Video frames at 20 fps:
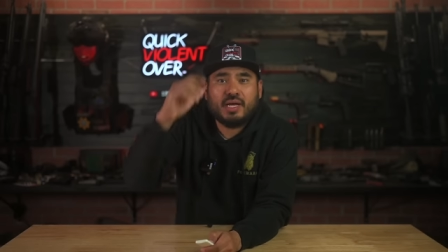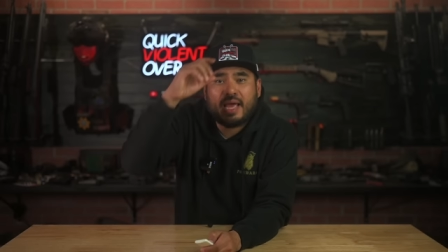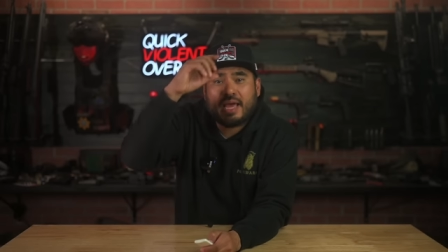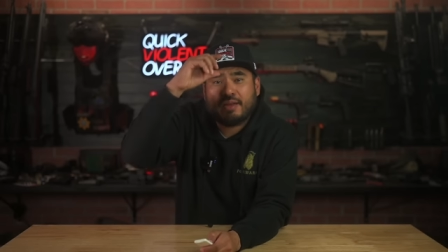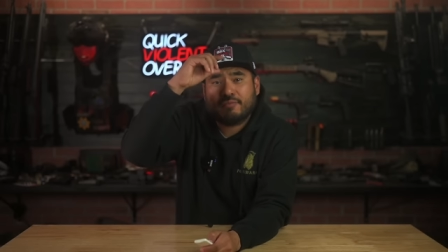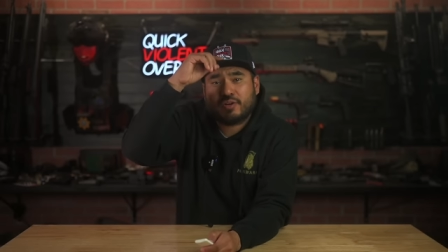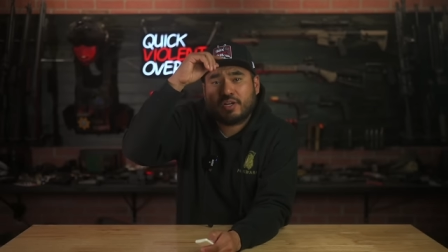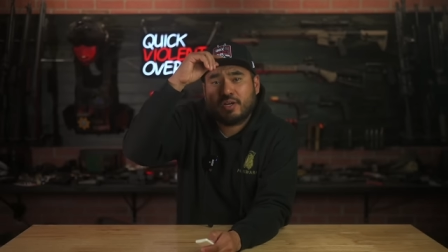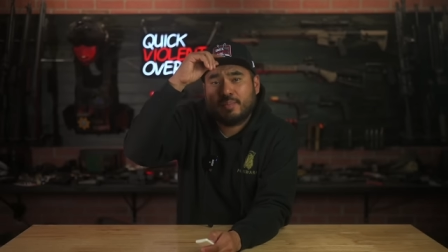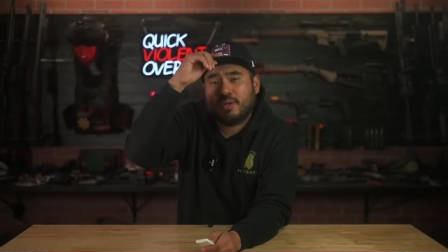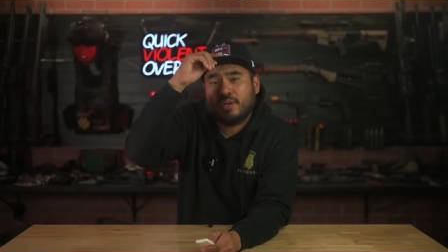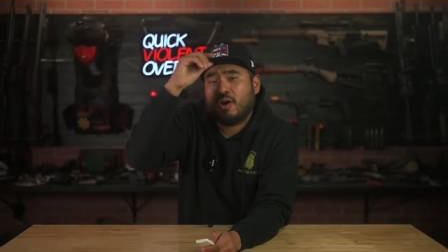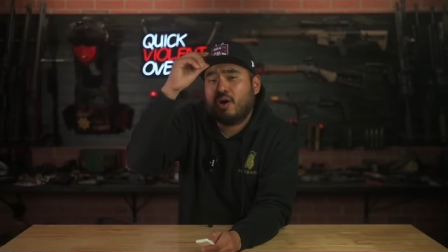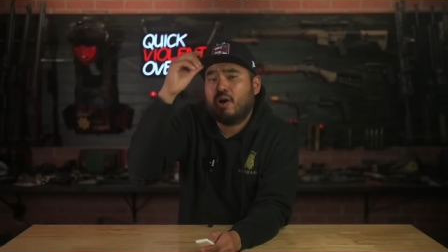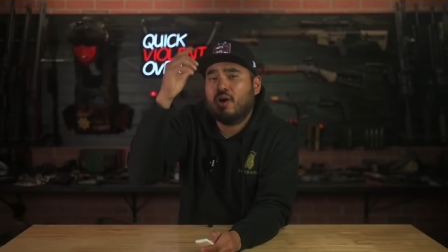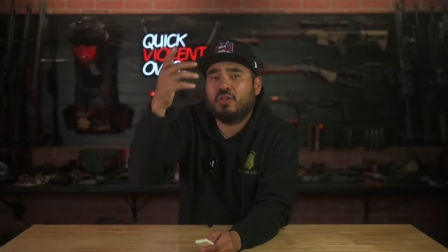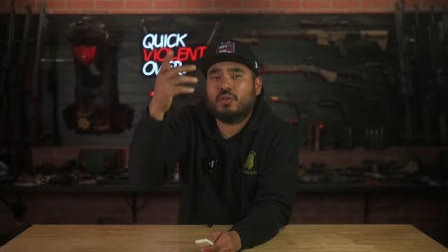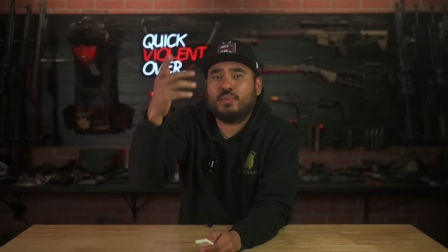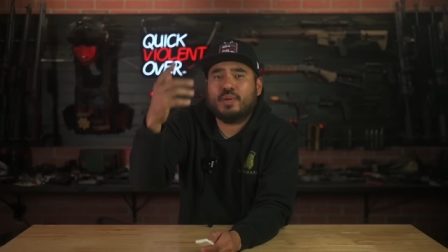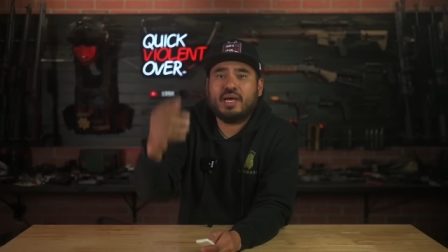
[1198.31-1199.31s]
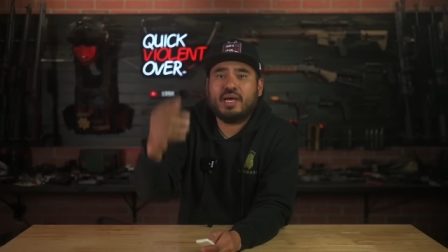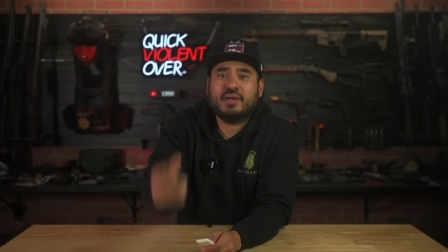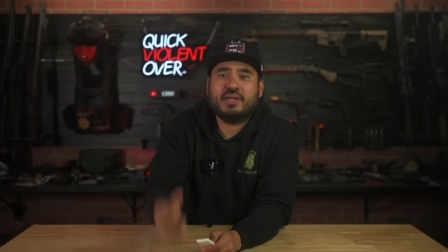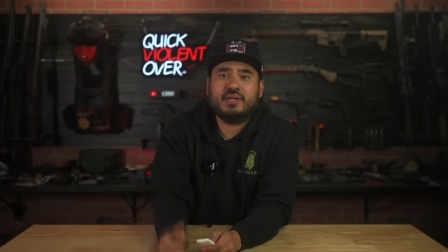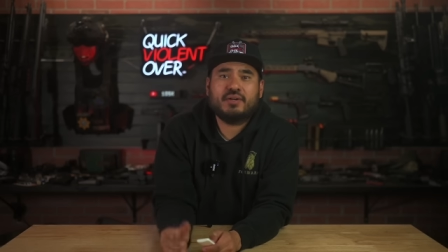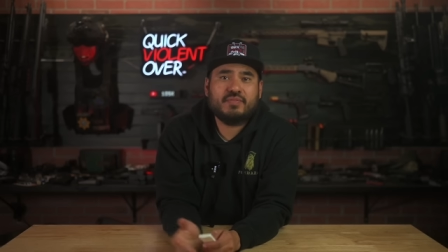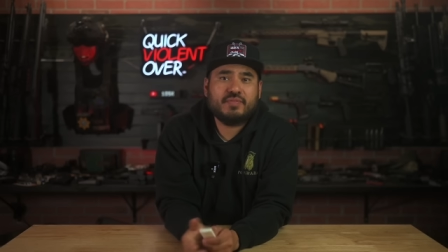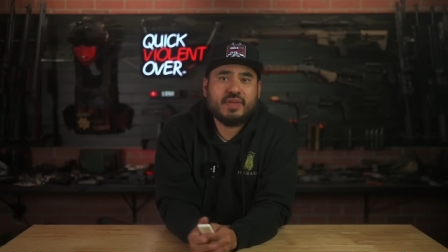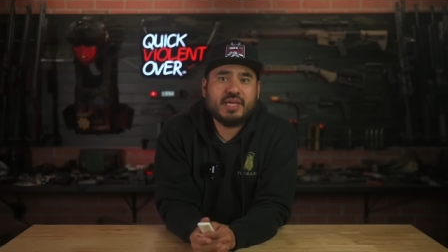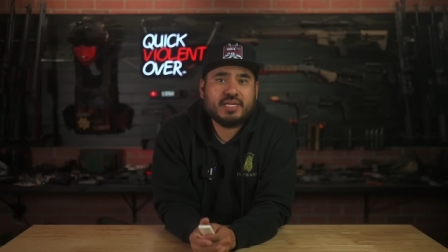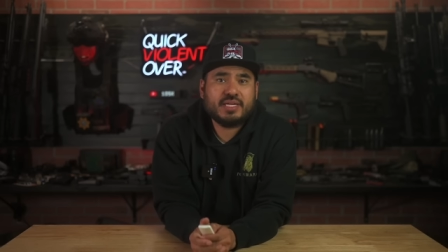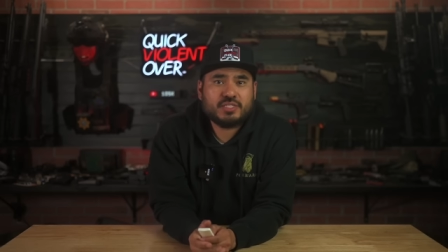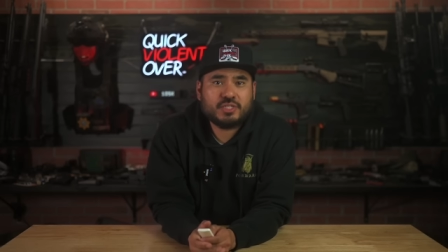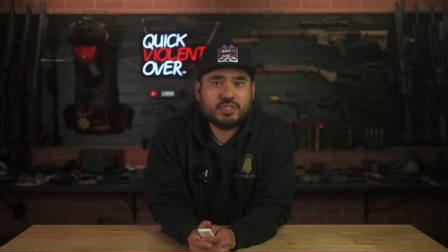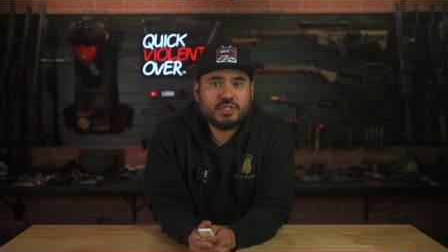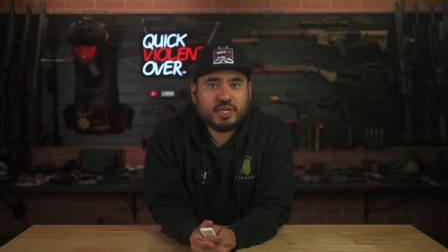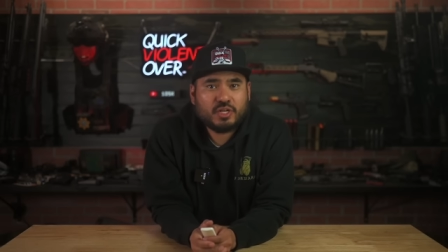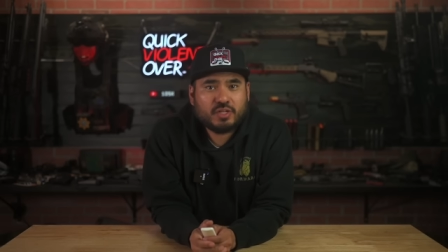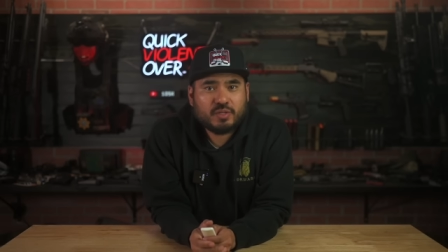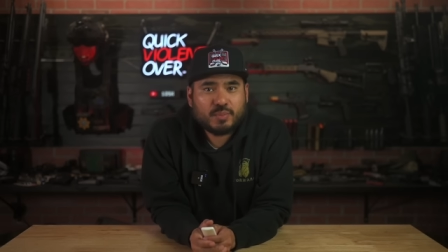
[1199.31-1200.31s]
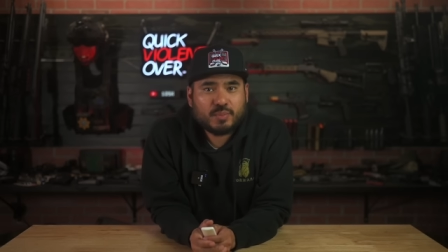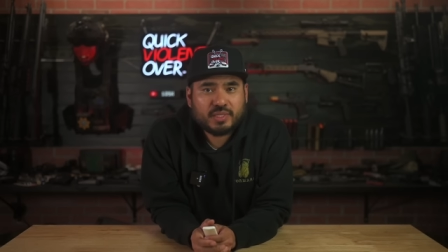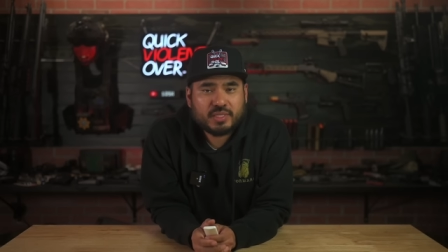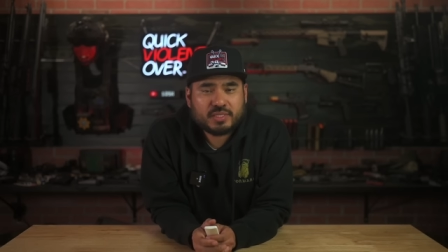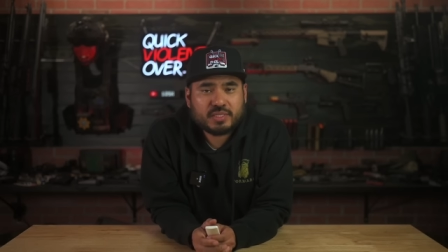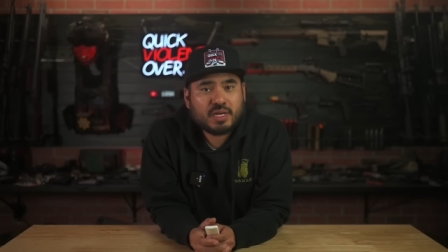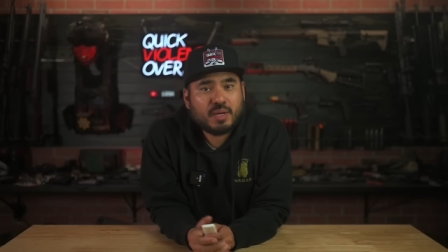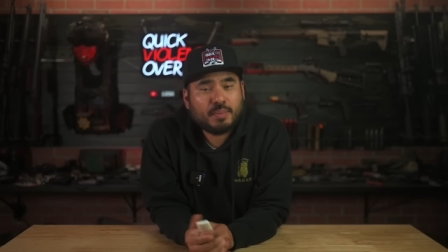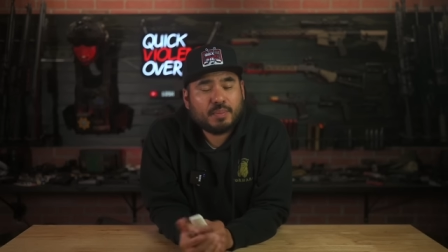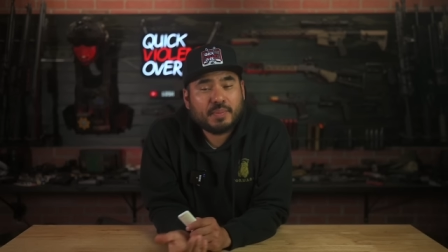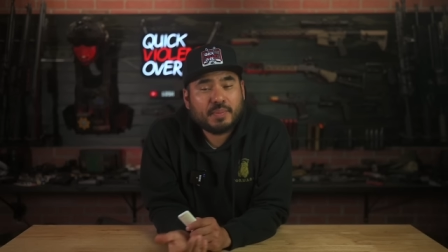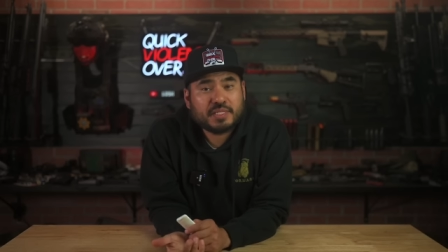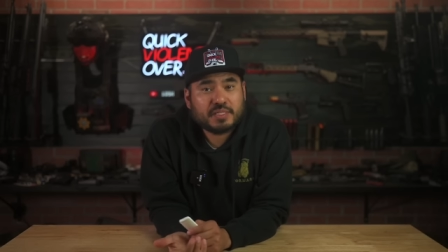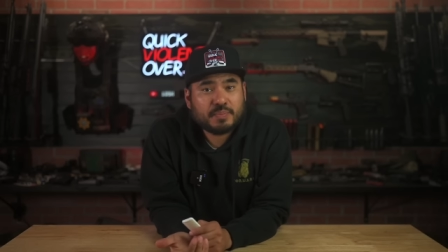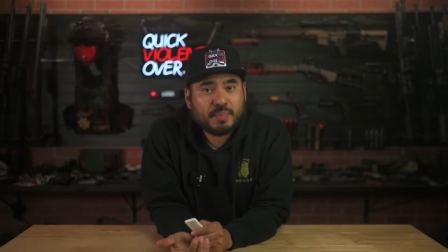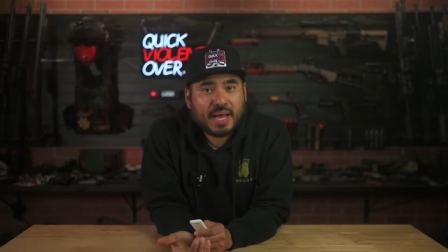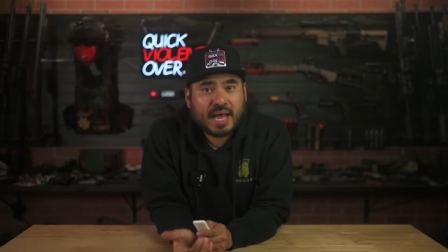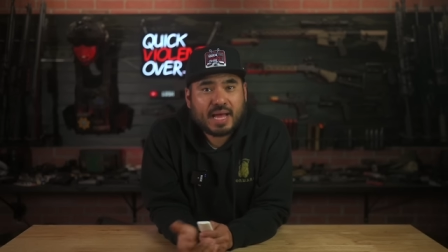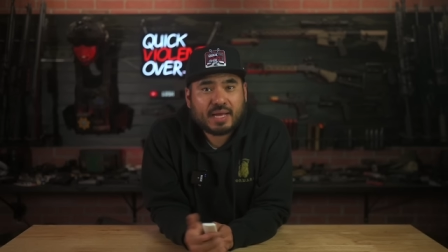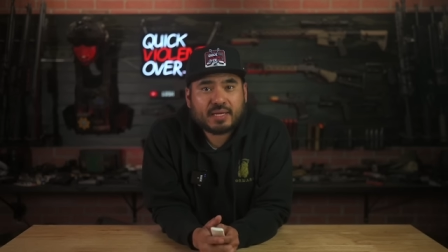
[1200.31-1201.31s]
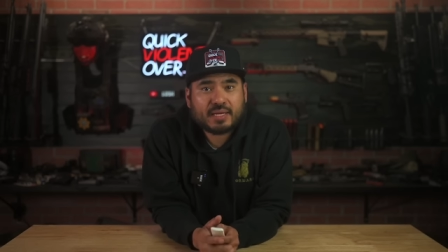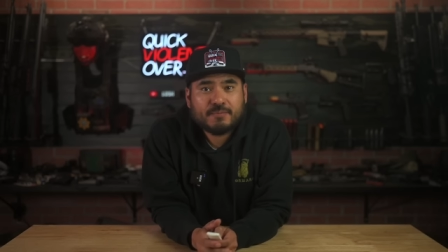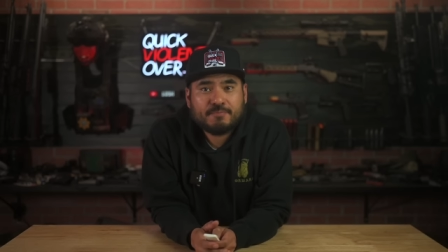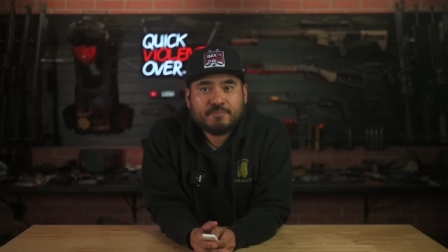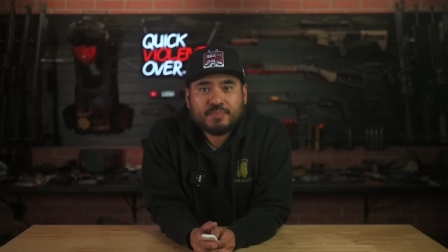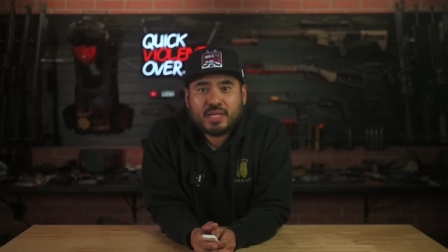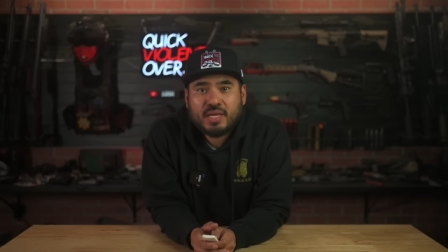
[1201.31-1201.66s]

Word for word: and for coming all the way out here to Vegas to share them with us a couple months back.